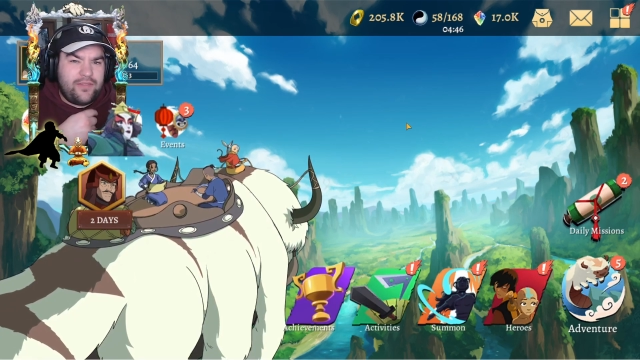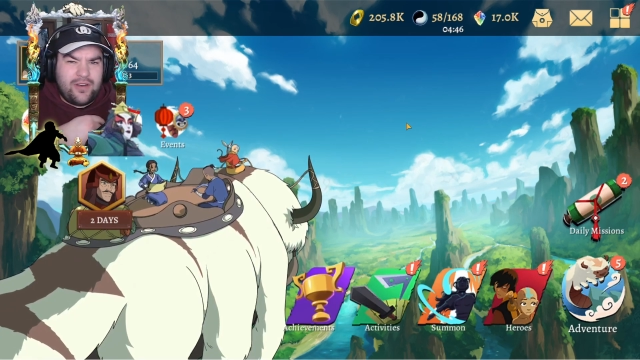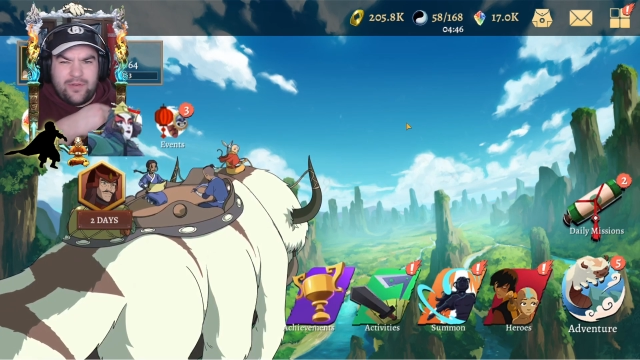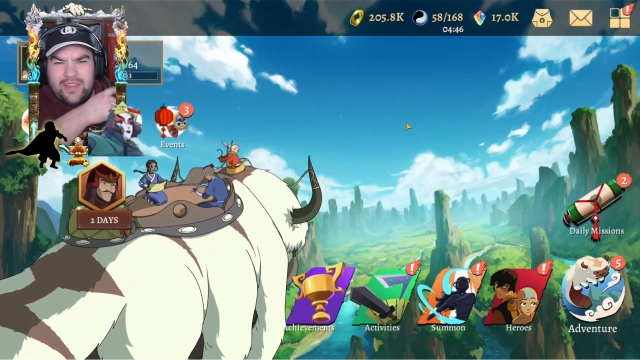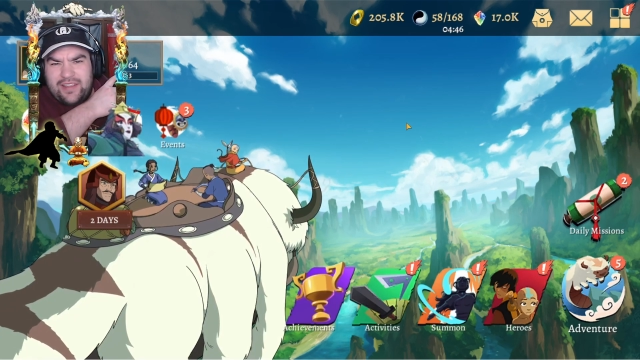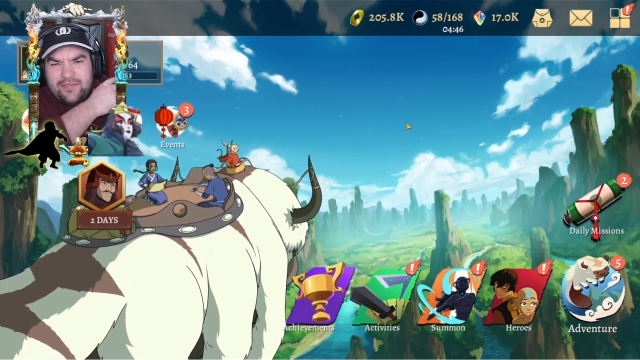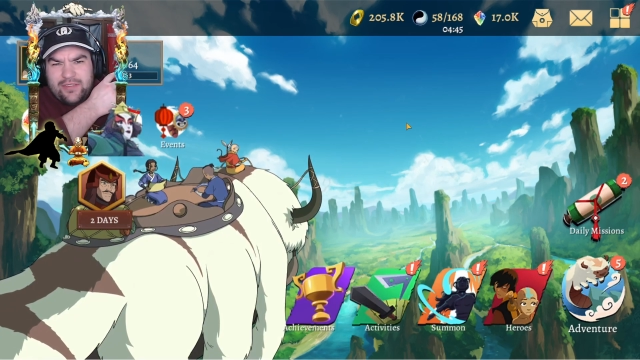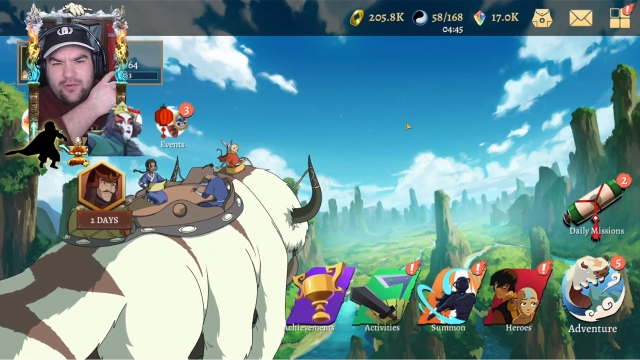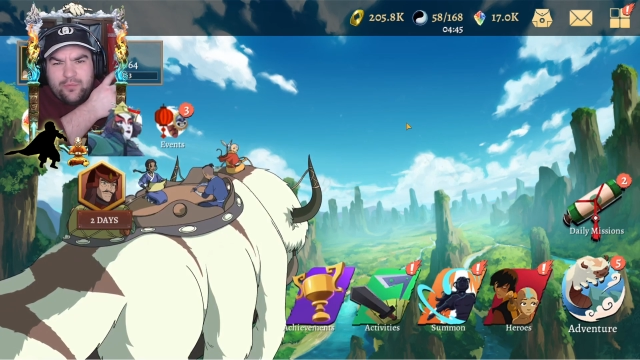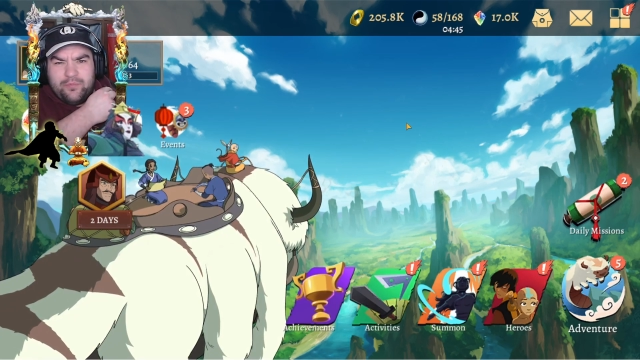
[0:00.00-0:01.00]
you know, where they leave the
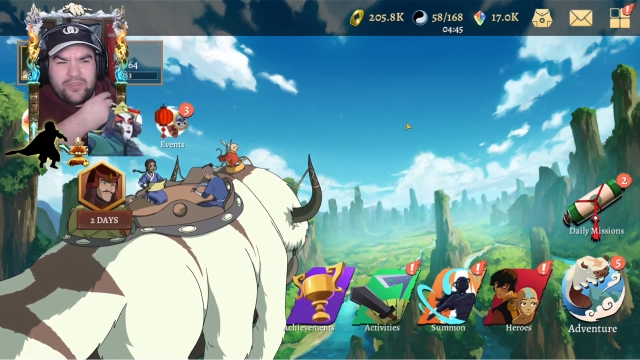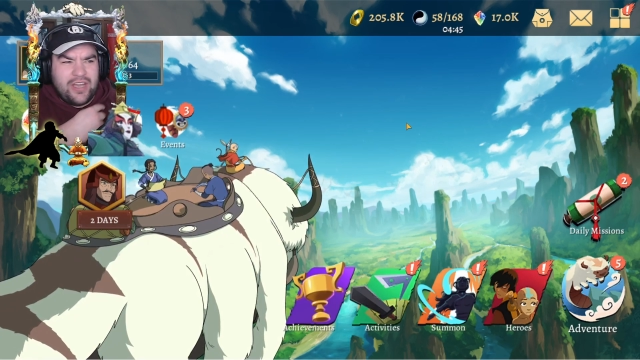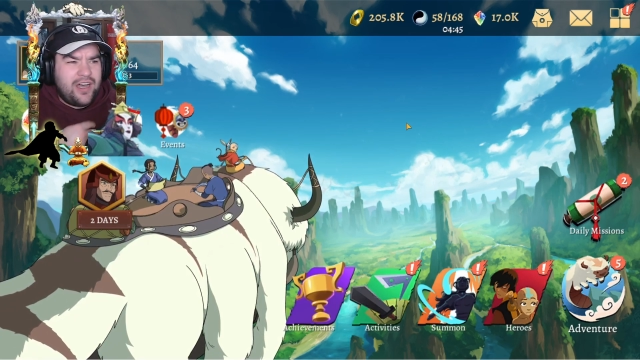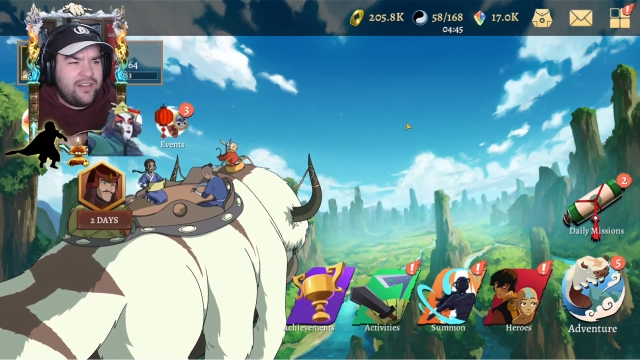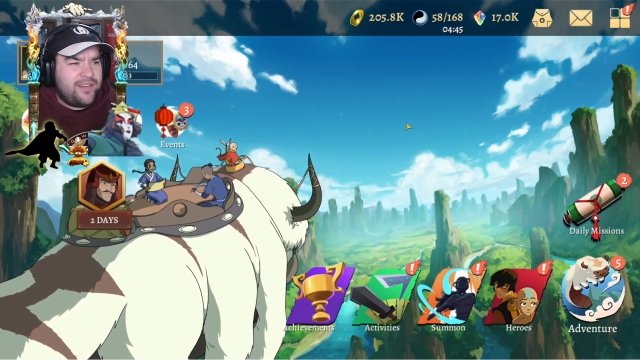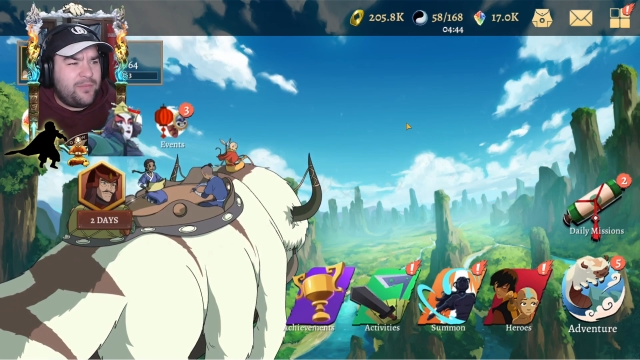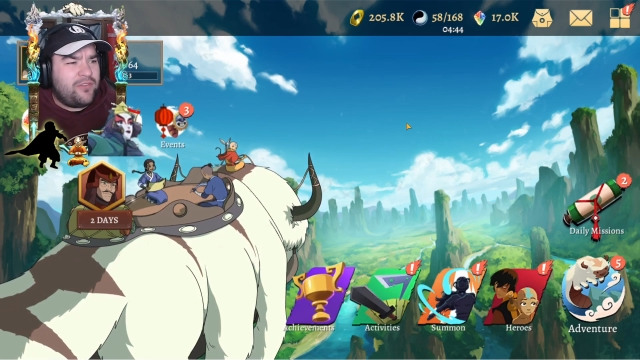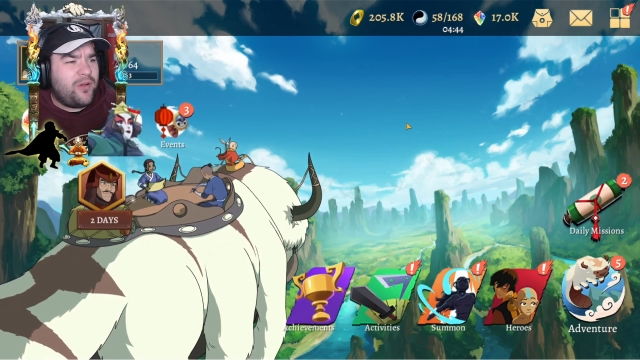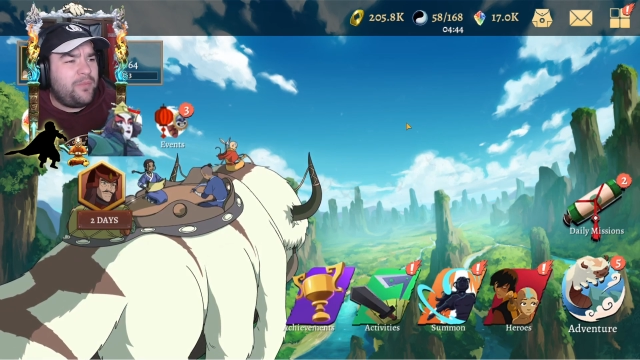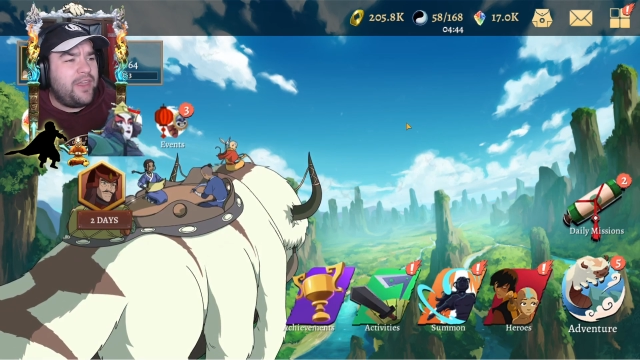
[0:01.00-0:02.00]
little cards up the
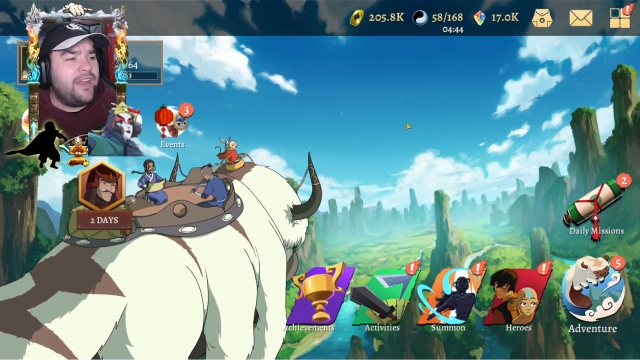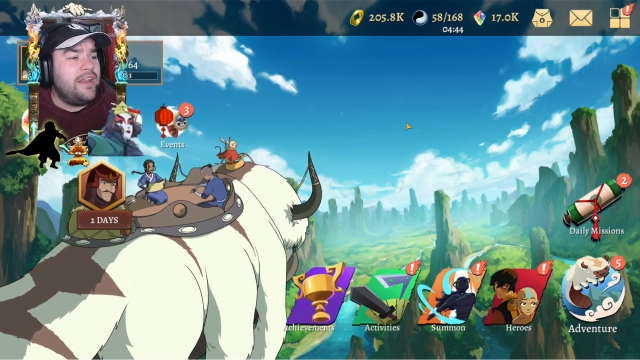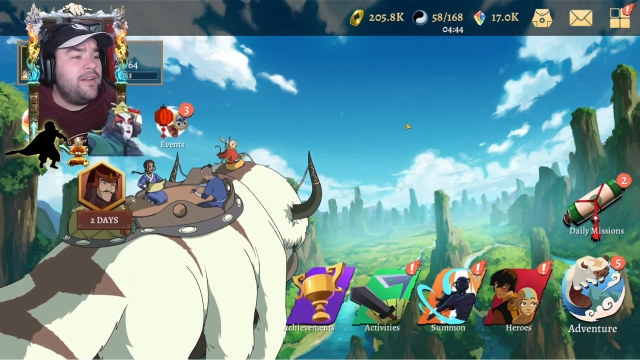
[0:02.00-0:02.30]
top there.